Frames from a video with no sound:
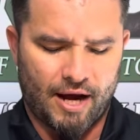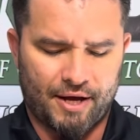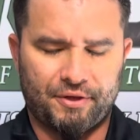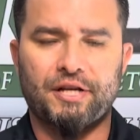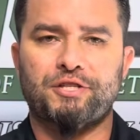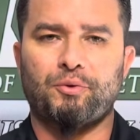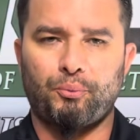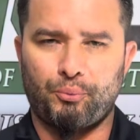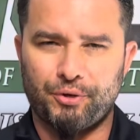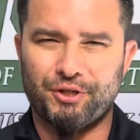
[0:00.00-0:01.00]
I think it's a
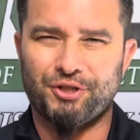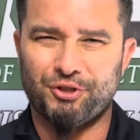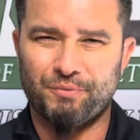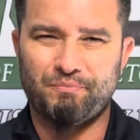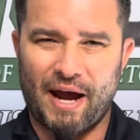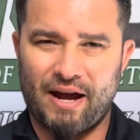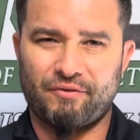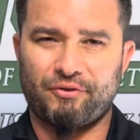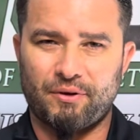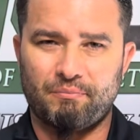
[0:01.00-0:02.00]
really good bang
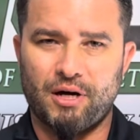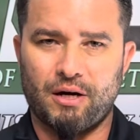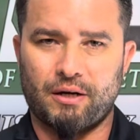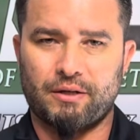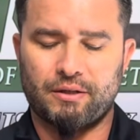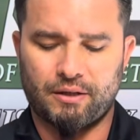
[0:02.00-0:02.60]
for the buck.